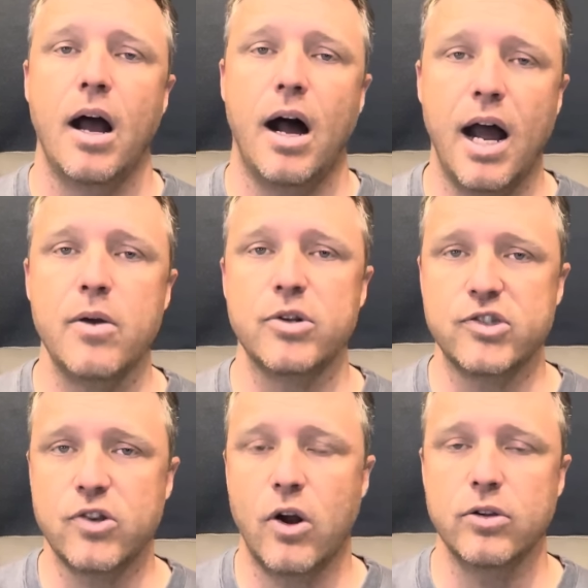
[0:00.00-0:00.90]
I would
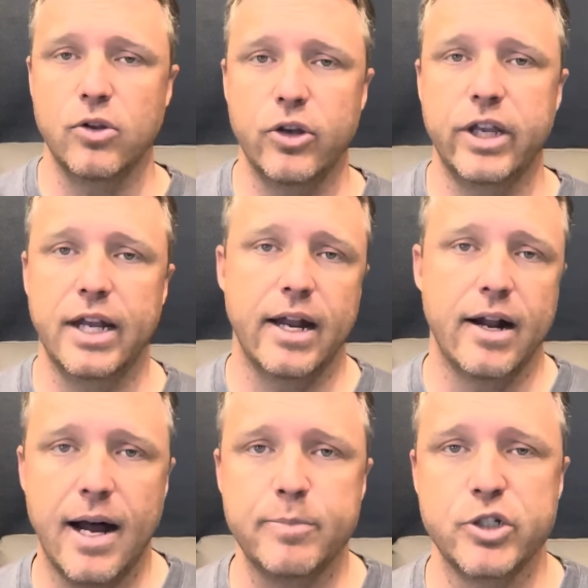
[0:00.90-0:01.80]
start looking at
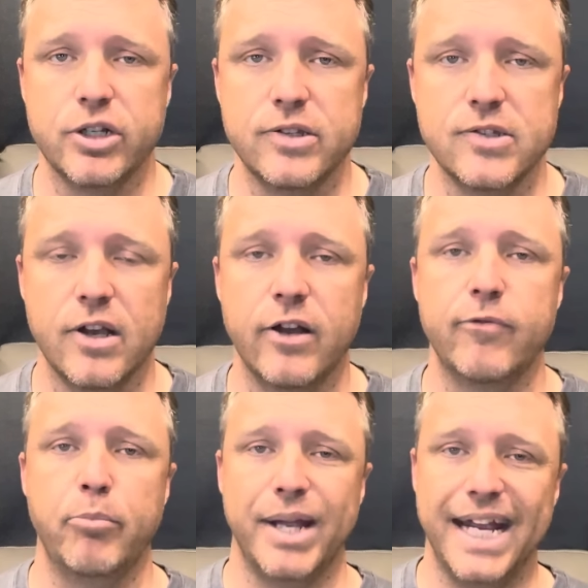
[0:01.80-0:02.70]
options
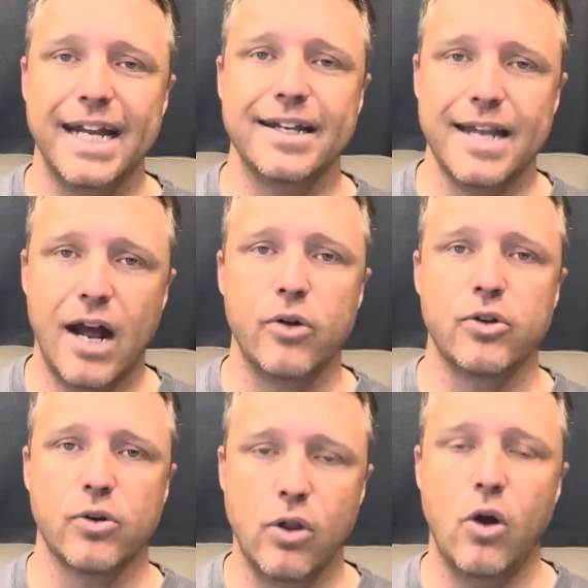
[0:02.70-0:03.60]
of paying down
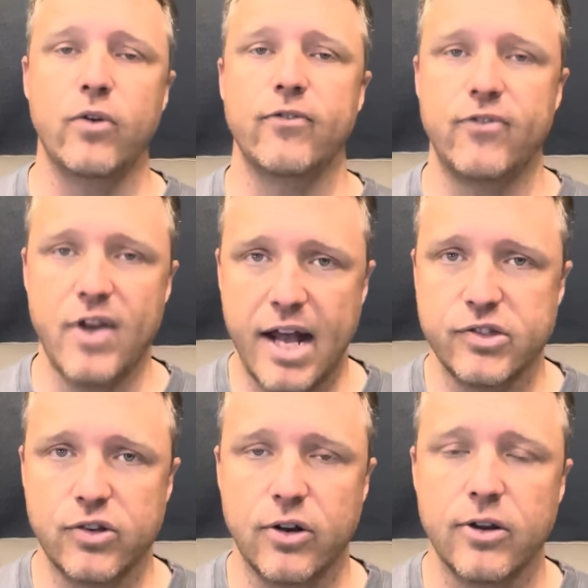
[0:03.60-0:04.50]
your loan
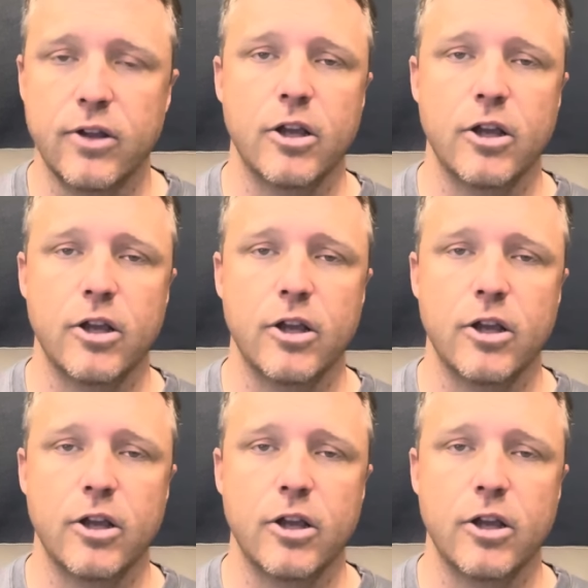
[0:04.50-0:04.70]
faster.